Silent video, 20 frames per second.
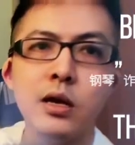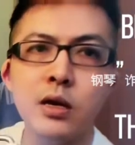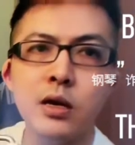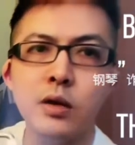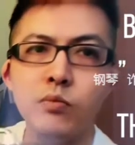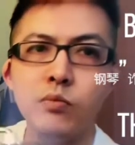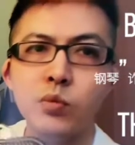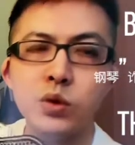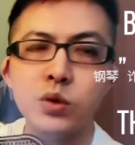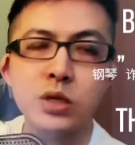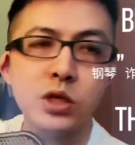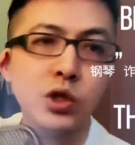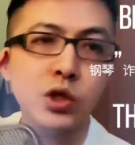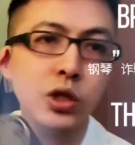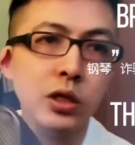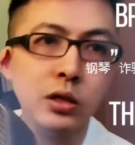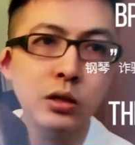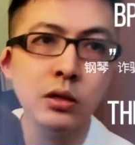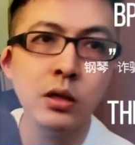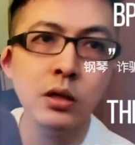
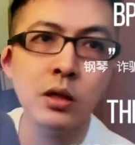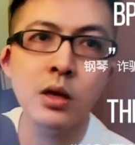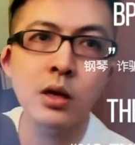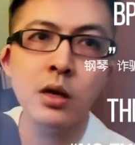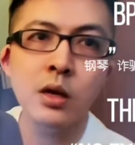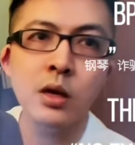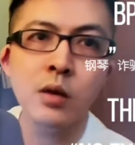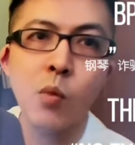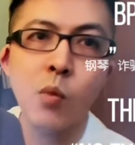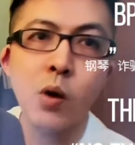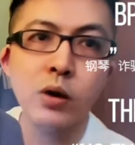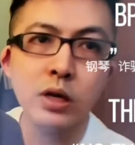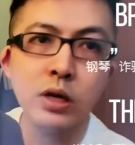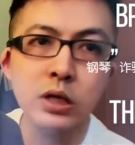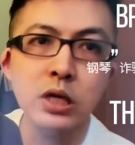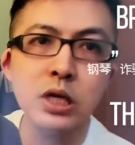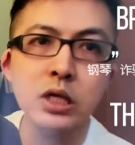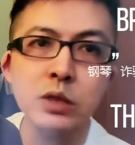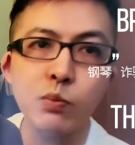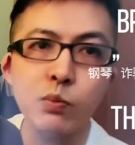musician
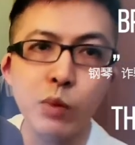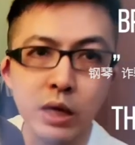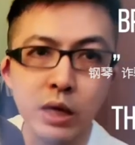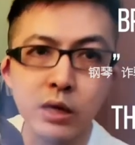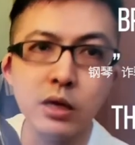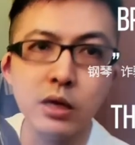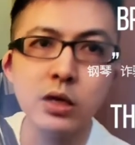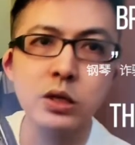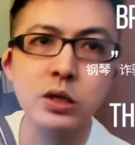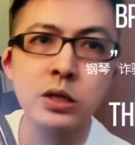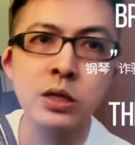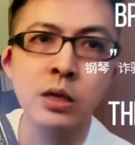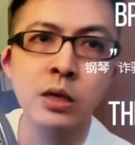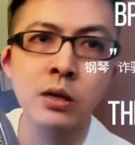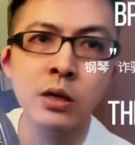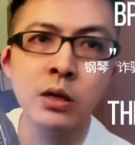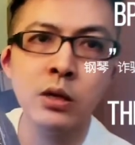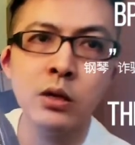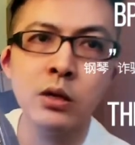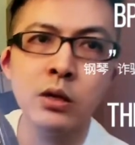monitor speakers,
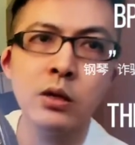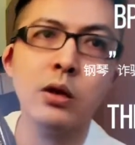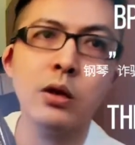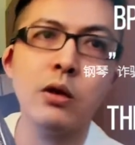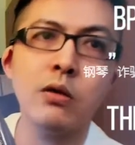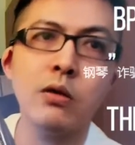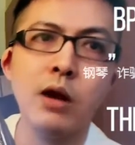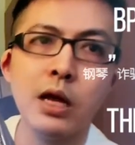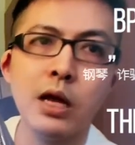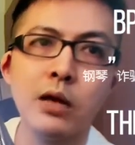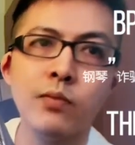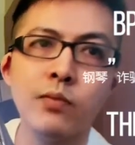all right,